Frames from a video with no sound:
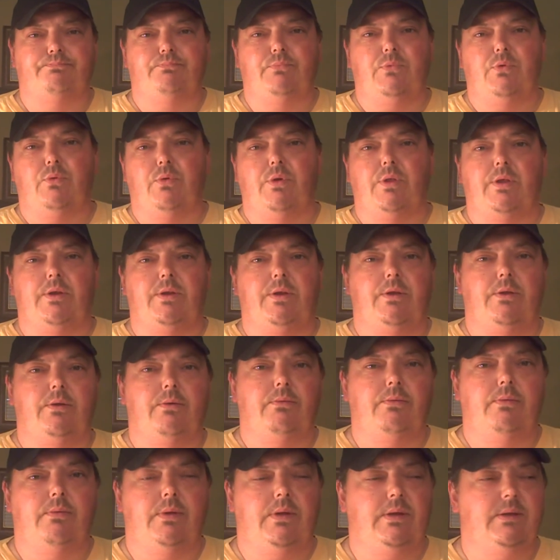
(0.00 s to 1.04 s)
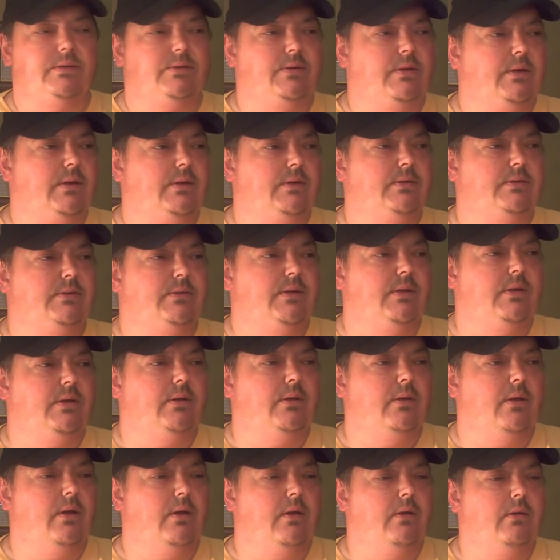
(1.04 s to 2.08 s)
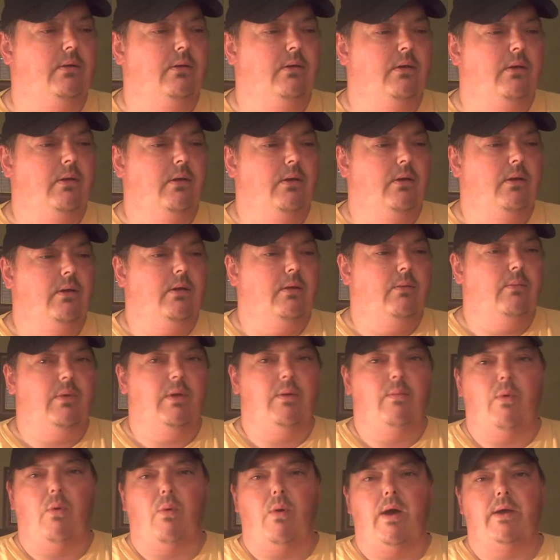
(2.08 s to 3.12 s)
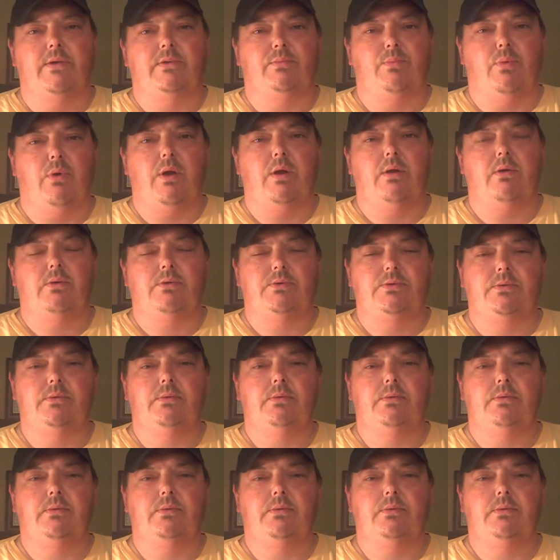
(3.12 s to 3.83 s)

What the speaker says: Really do. He's in me and my wife's prayers,